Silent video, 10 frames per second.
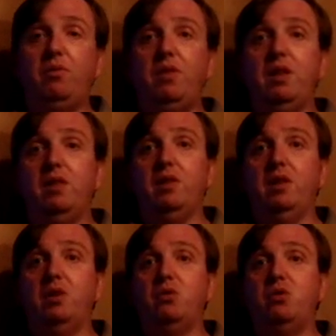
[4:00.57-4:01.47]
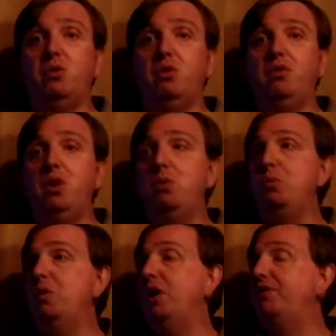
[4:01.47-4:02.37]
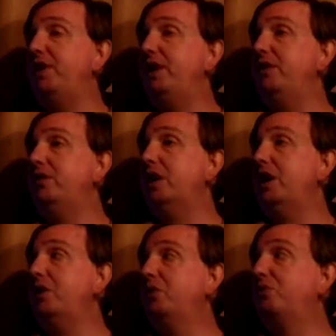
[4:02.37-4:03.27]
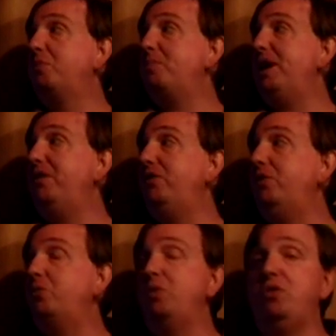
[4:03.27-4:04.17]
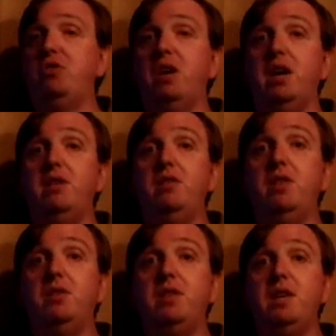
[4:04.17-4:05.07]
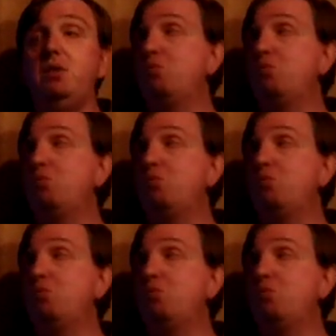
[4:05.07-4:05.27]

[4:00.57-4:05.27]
of the literature review, I found an article from Menzies which stated that the